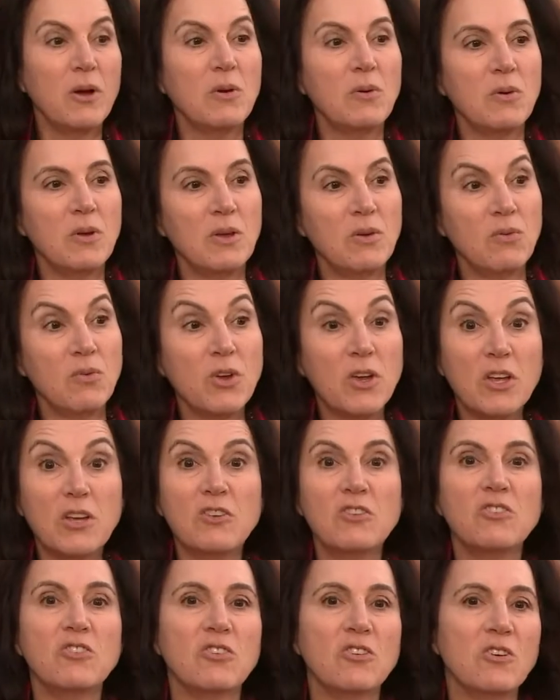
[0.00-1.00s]
We
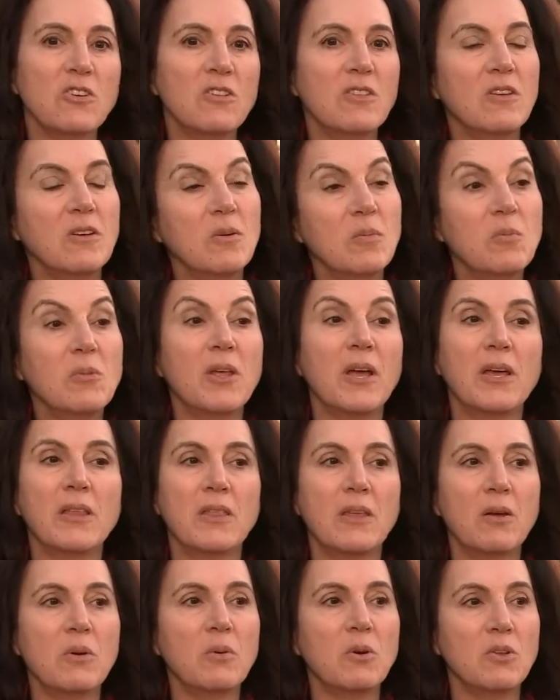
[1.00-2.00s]
reassured them
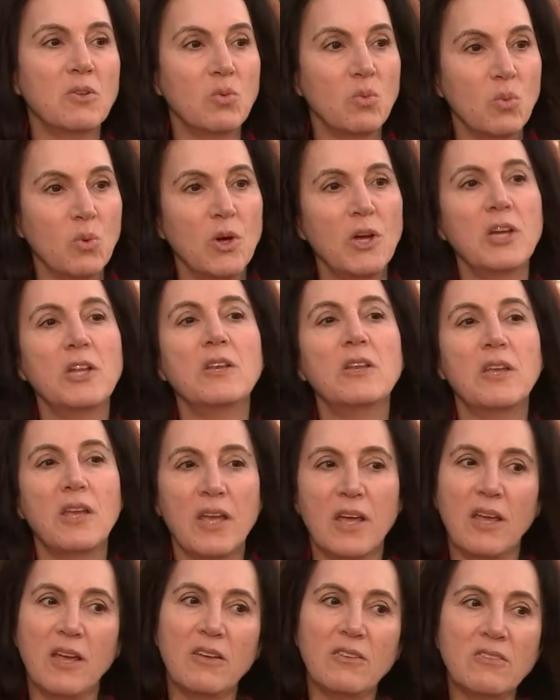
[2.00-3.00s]
that there was one
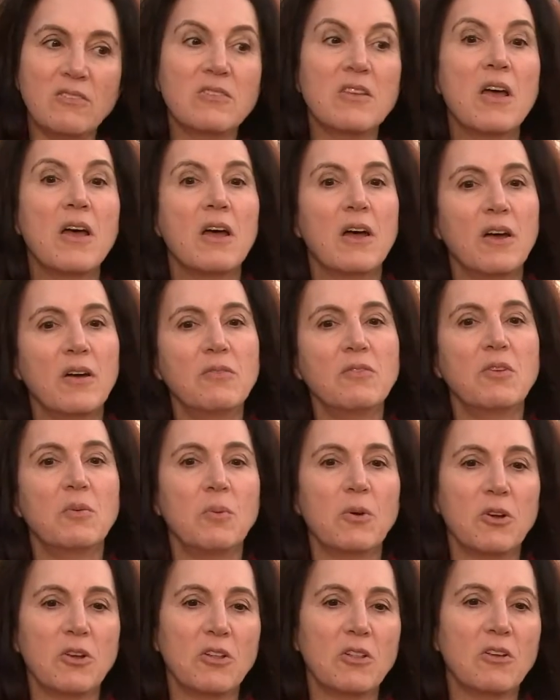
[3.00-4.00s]
case of
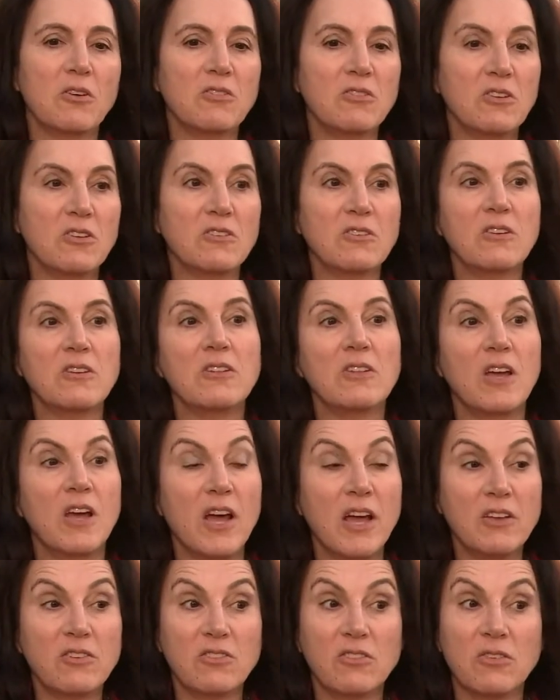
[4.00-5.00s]
tuberculosis in the
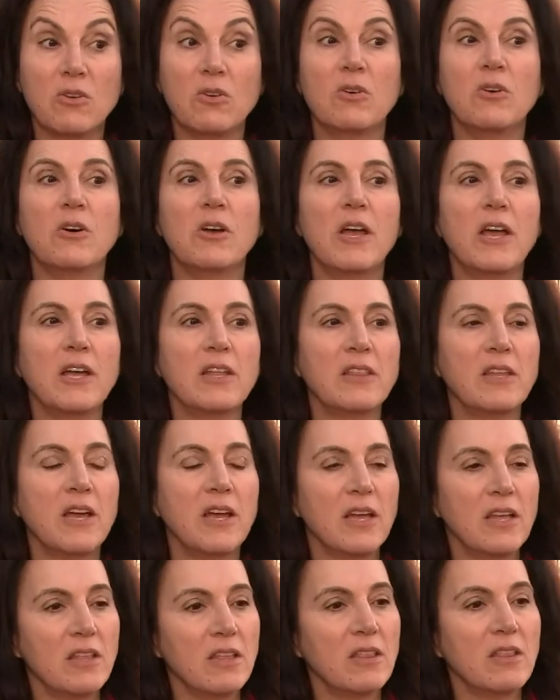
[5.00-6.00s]
high school and
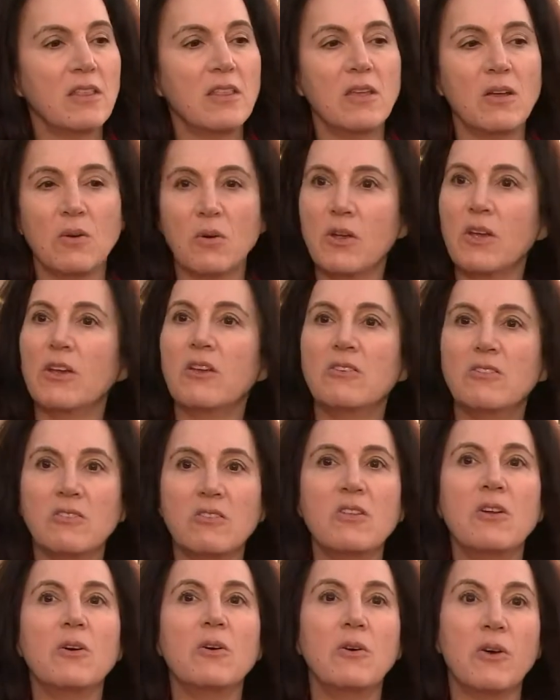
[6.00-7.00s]
that there
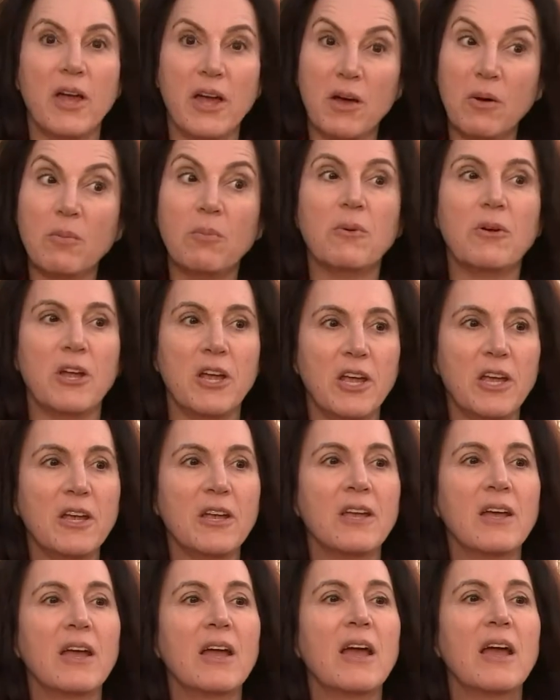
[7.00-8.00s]
is no outbreak
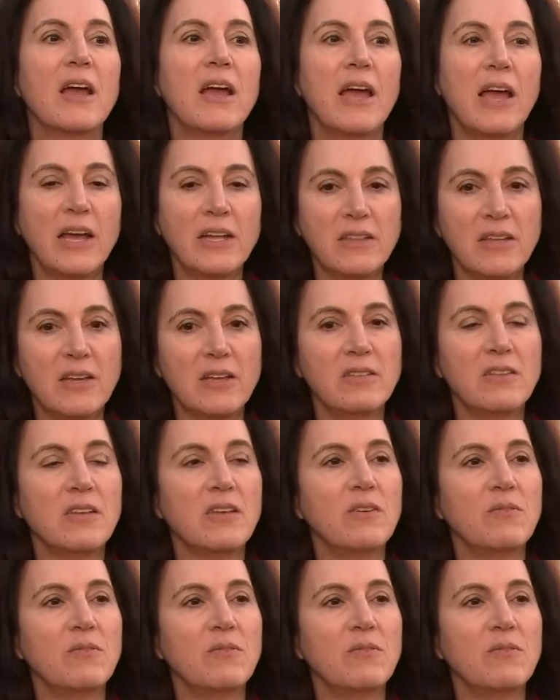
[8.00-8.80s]
and that the